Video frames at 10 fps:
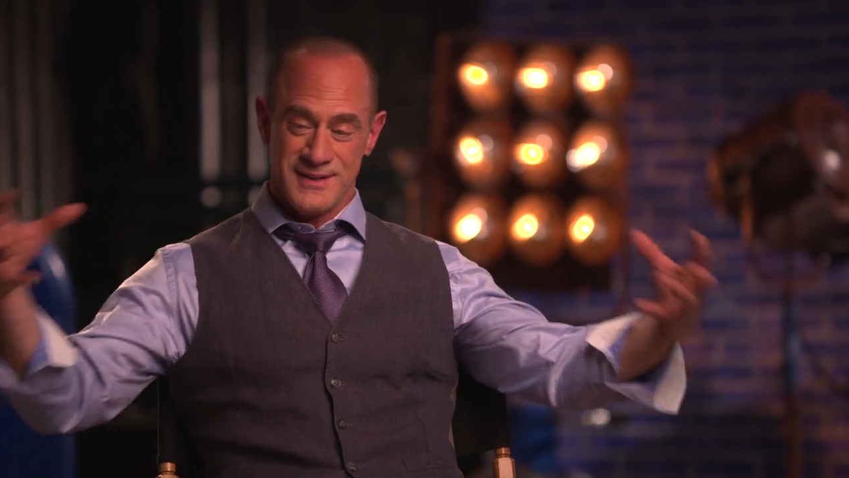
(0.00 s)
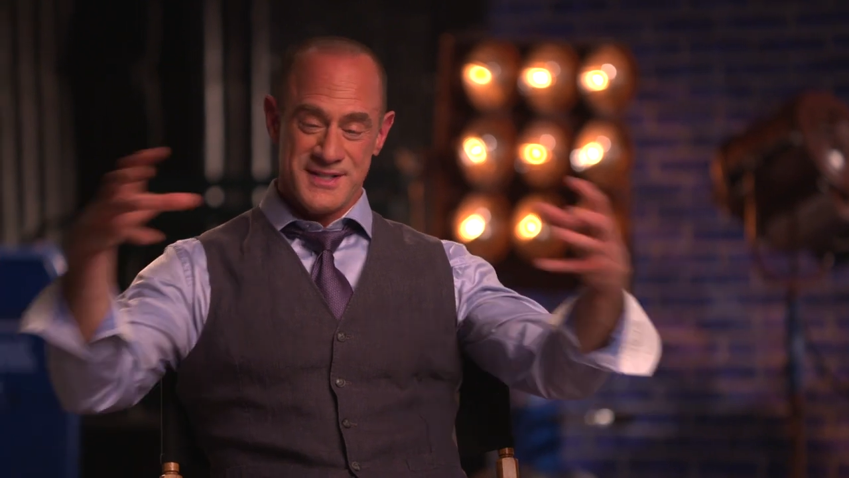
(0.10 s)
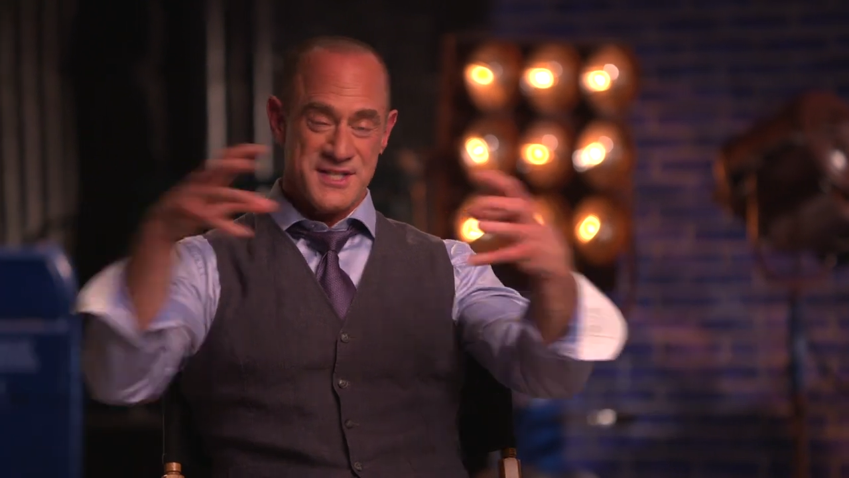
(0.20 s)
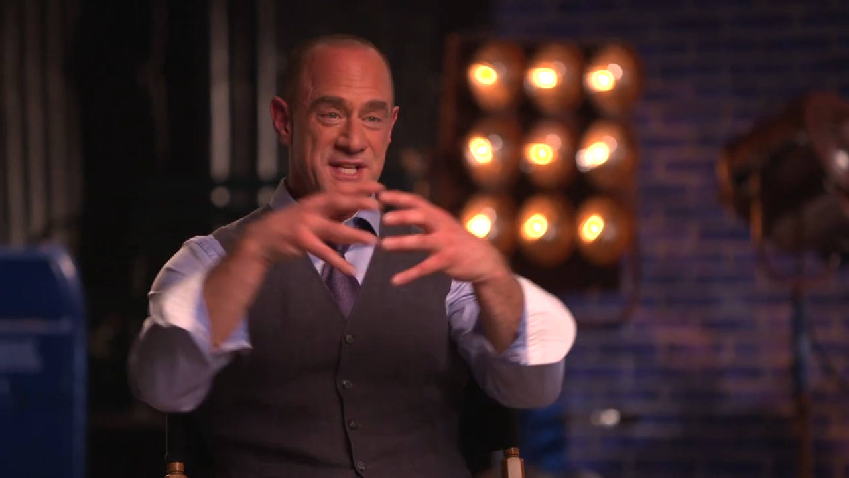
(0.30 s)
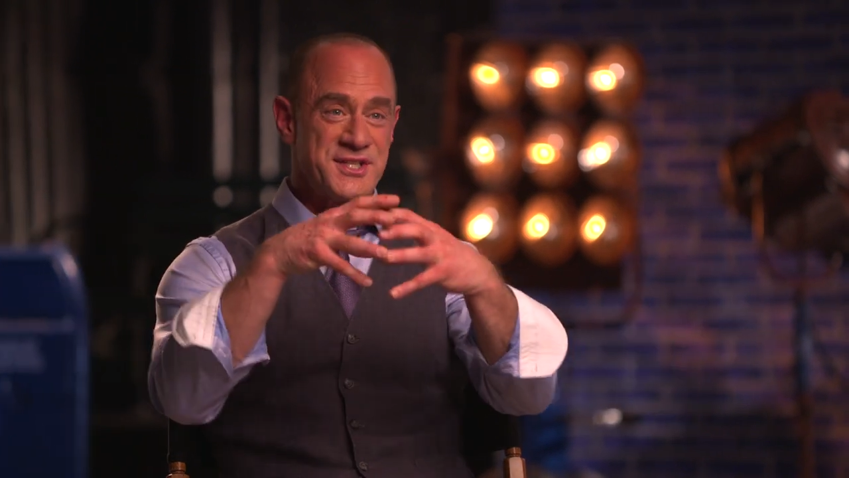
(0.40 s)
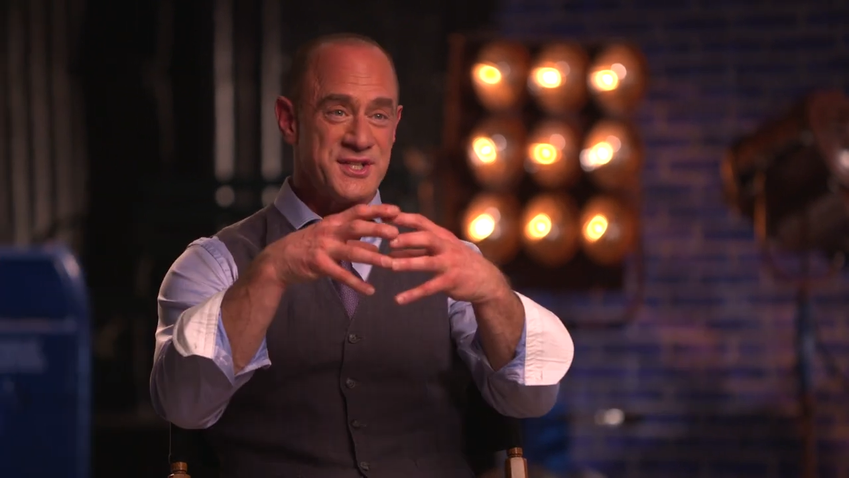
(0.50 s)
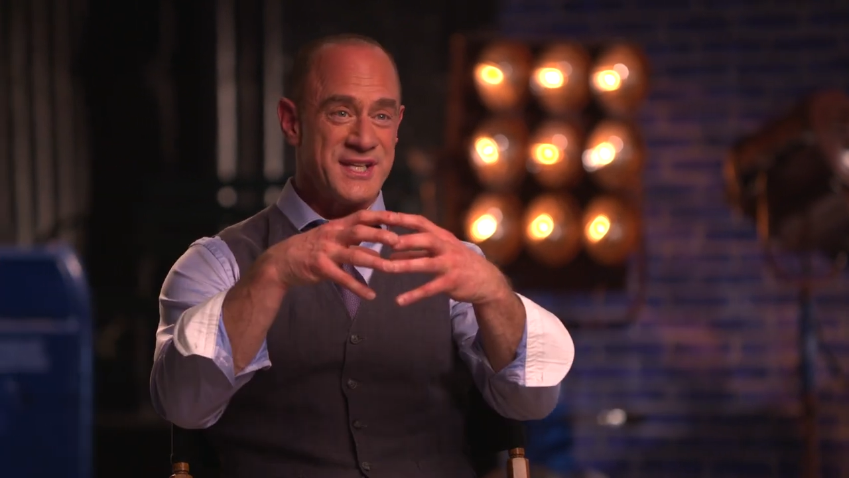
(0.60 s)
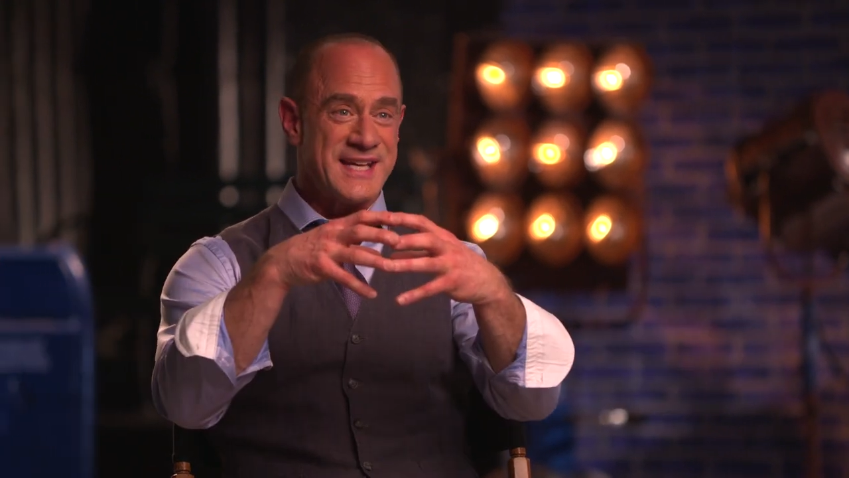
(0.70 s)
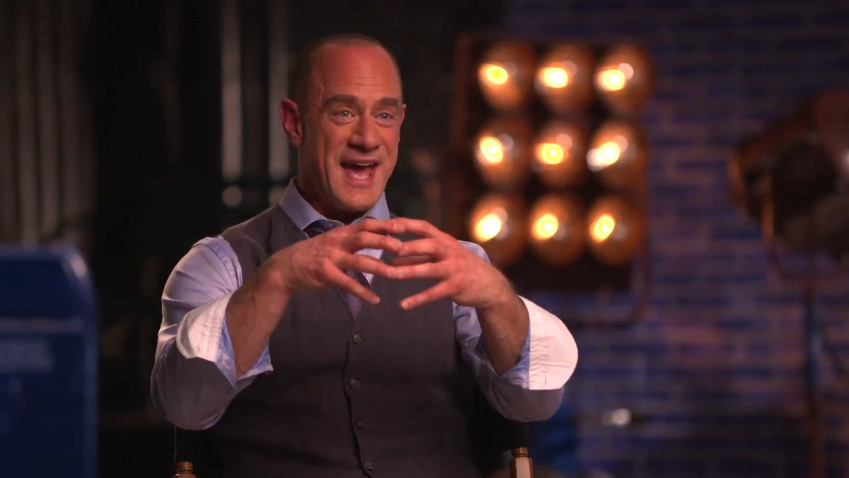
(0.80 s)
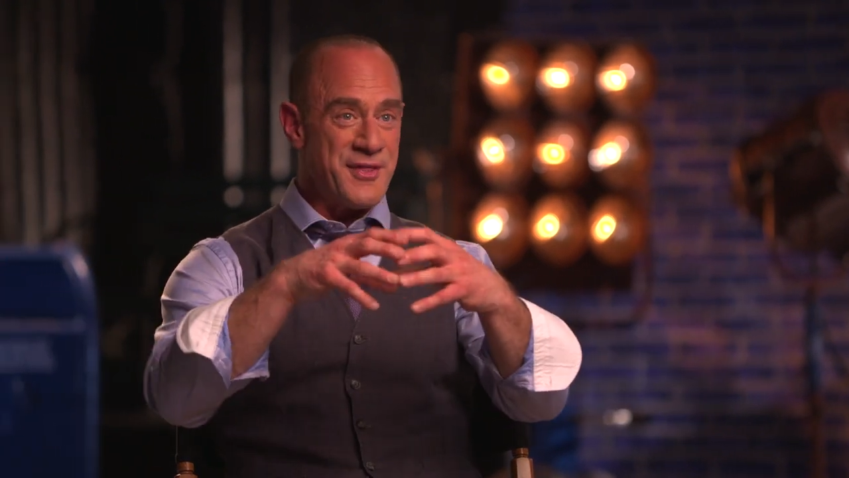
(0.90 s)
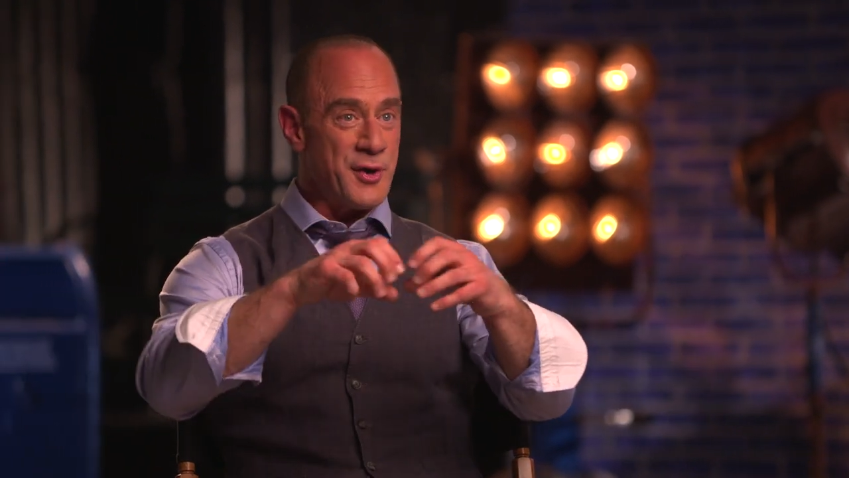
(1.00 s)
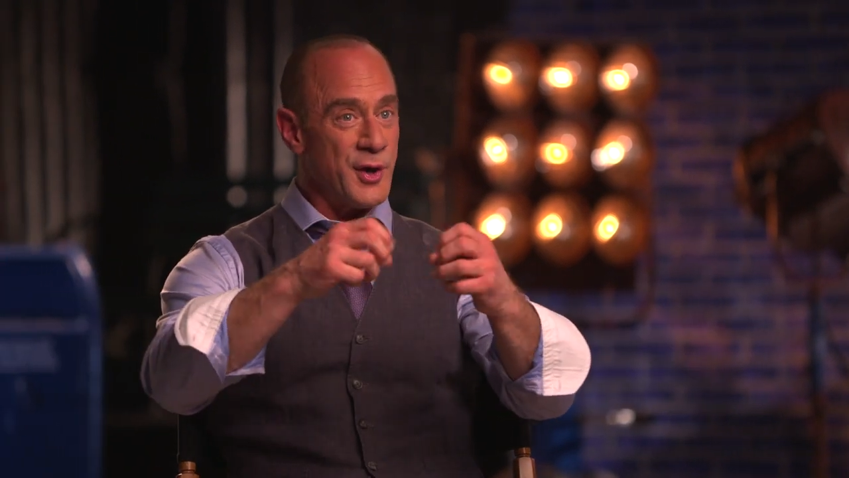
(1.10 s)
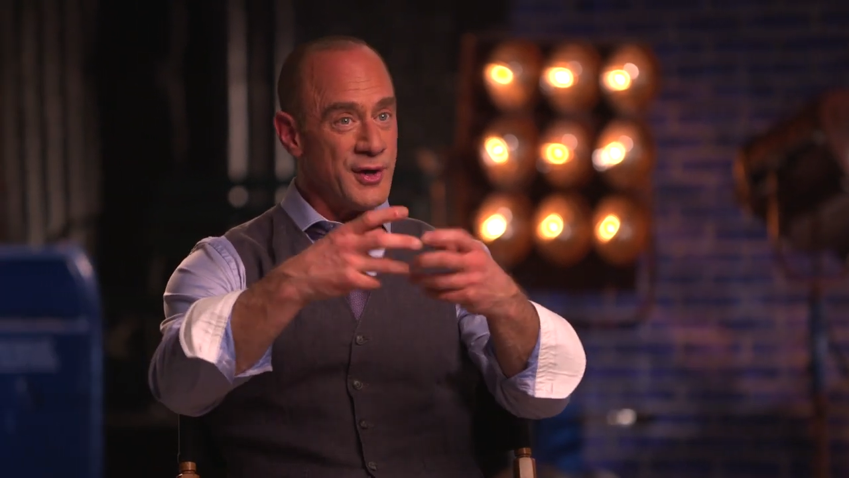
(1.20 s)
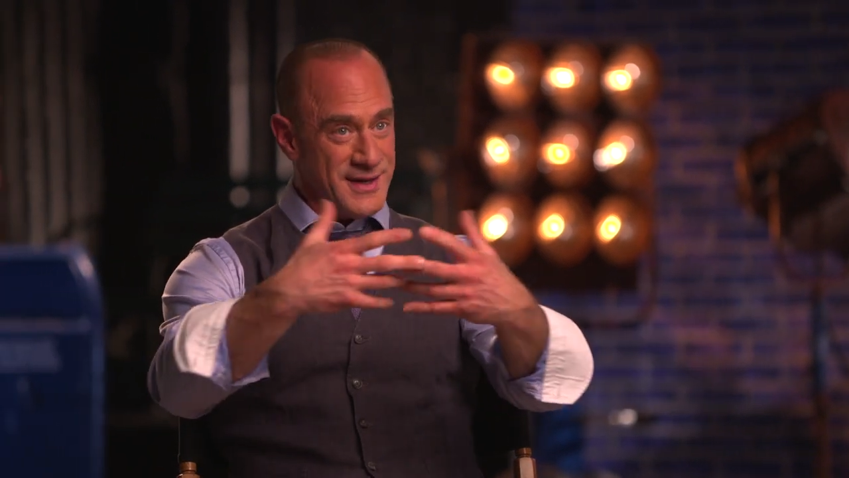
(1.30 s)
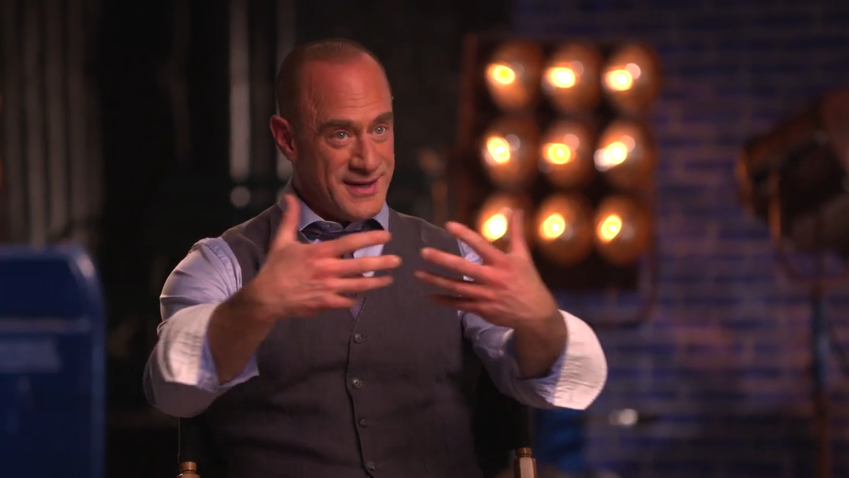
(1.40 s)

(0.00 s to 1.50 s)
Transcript: stitch it together